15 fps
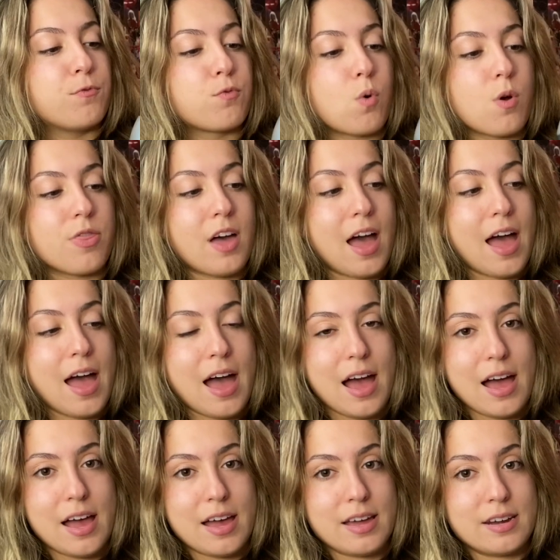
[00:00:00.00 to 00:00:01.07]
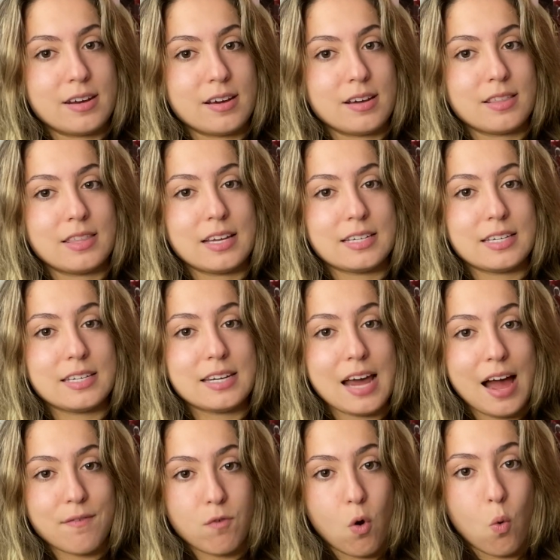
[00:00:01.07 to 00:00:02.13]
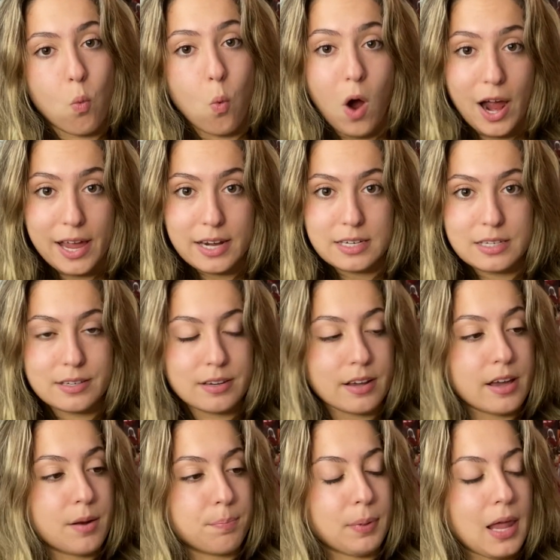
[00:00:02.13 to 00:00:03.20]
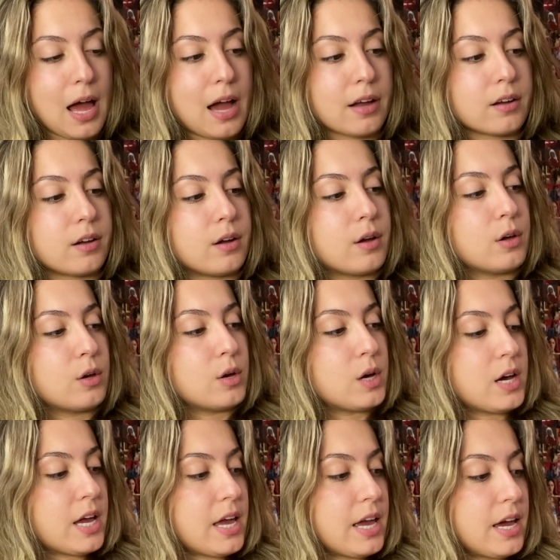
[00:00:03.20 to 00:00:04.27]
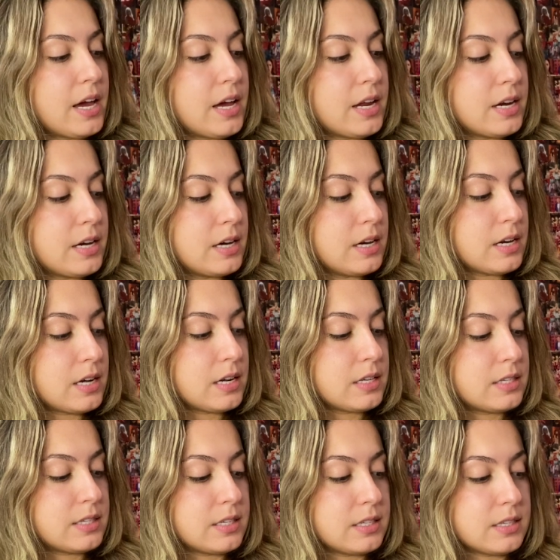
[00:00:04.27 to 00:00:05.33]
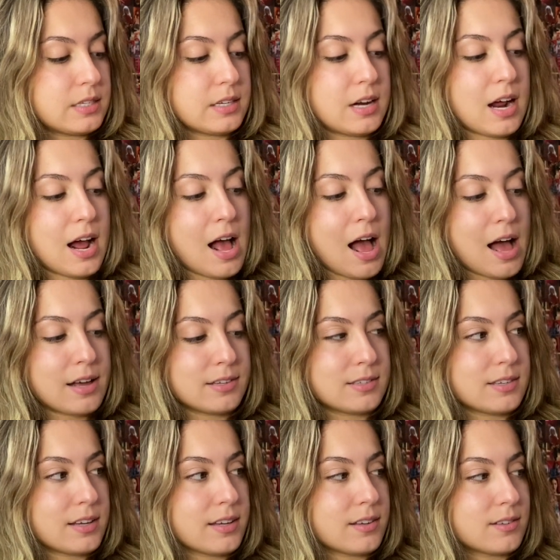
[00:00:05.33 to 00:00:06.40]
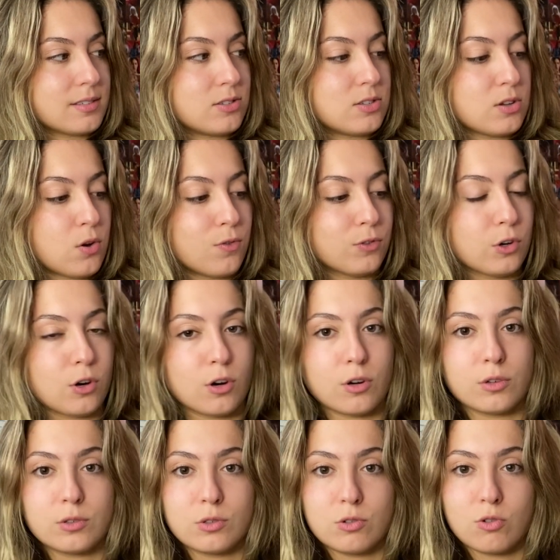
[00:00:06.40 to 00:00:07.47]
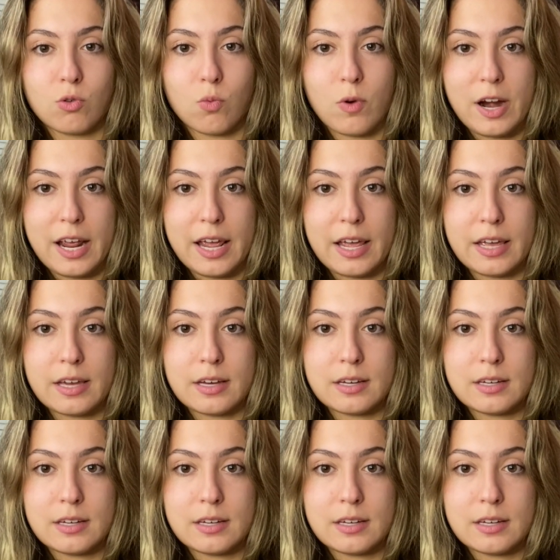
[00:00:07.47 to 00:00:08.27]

For the head, they didn't have a white and black, and since it has like silver gray